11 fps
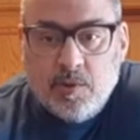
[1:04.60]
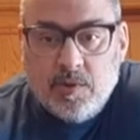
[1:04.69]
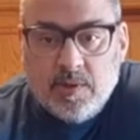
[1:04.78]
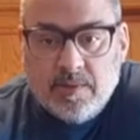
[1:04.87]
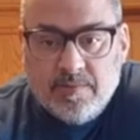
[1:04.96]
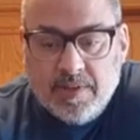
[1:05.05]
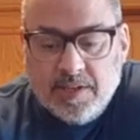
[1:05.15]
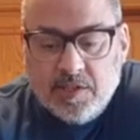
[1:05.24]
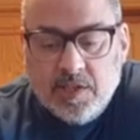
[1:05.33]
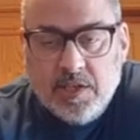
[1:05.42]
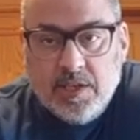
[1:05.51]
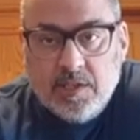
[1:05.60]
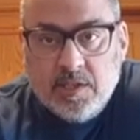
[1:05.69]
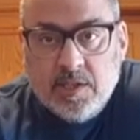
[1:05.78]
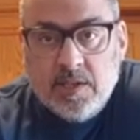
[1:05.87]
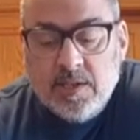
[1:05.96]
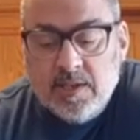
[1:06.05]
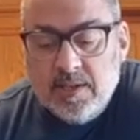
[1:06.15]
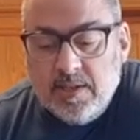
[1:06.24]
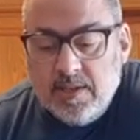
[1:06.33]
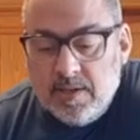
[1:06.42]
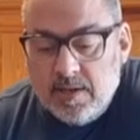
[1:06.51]
of instant yeast.
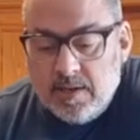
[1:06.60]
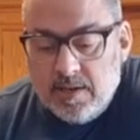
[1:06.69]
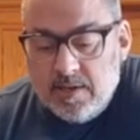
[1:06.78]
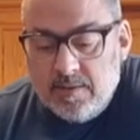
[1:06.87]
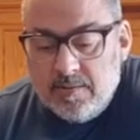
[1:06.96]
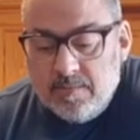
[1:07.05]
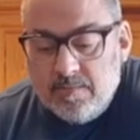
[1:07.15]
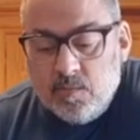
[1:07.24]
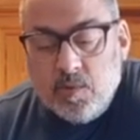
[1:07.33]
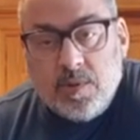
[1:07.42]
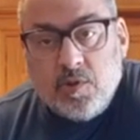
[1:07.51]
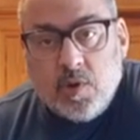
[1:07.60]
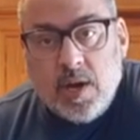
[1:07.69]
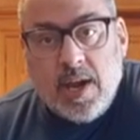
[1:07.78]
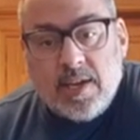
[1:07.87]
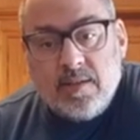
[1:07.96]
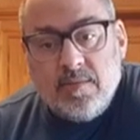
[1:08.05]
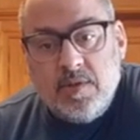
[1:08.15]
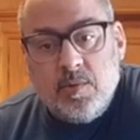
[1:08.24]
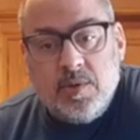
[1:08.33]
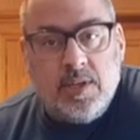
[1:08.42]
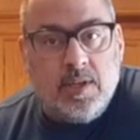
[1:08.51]
With the dry active, you
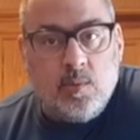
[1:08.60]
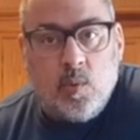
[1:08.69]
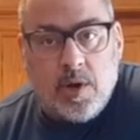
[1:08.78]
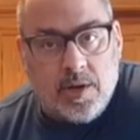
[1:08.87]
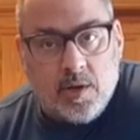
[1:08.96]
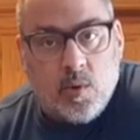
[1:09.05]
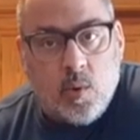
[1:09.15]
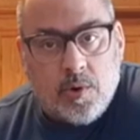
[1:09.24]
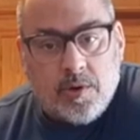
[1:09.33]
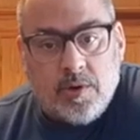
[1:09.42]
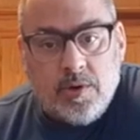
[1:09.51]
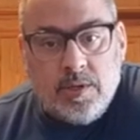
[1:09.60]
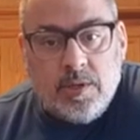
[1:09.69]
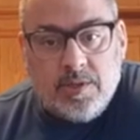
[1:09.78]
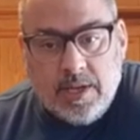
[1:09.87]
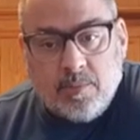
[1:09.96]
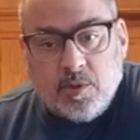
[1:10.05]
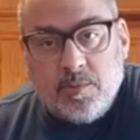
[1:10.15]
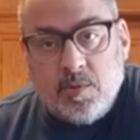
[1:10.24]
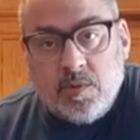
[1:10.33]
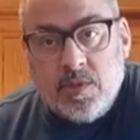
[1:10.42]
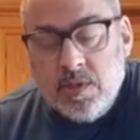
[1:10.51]
would need 1¼
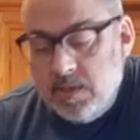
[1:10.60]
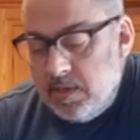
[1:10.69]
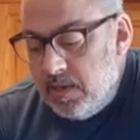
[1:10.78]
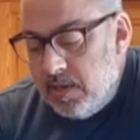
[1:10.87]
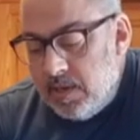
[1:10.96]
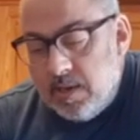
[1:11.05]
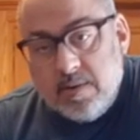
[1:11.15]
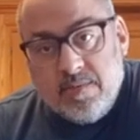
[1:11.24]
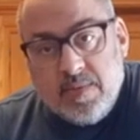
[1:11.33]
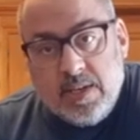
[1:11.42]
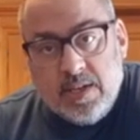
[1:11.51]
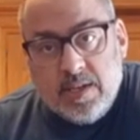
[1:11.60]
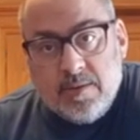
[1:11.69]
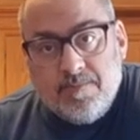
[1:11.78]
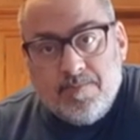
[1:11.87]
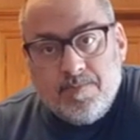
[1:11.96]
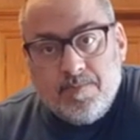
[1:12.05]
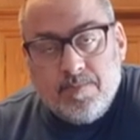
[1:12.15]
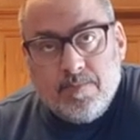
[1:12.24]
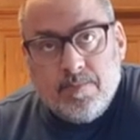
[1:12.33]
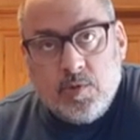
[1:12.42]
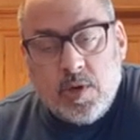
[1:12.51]
tablespoons of the
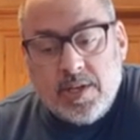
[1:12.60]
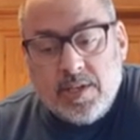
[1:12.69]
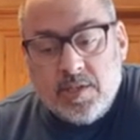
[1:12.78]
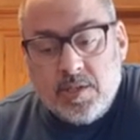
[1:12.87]
dry yeast.